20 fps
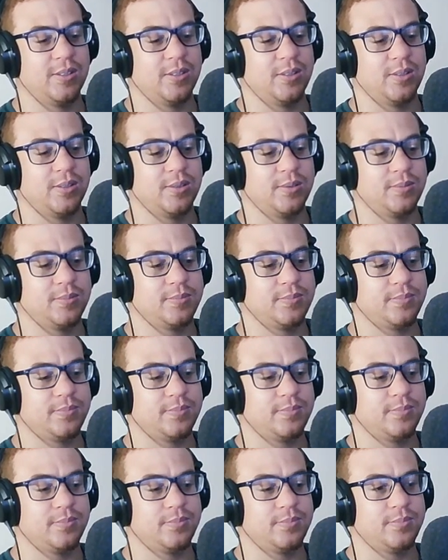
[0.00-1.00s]

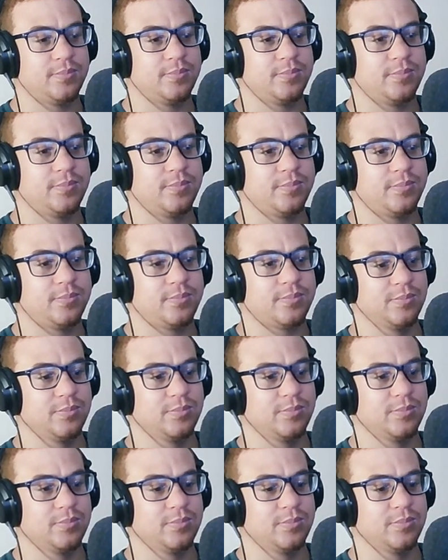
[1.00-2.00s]

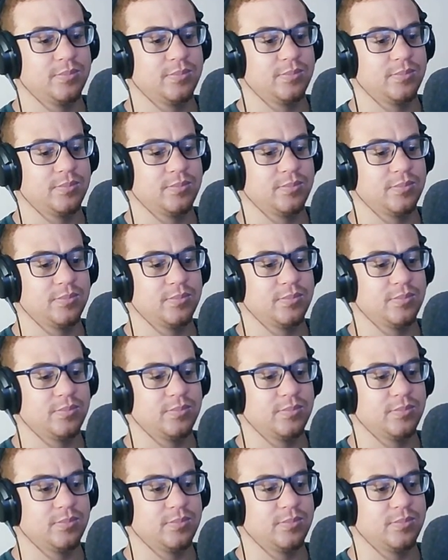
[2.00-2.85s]
(no one is talking)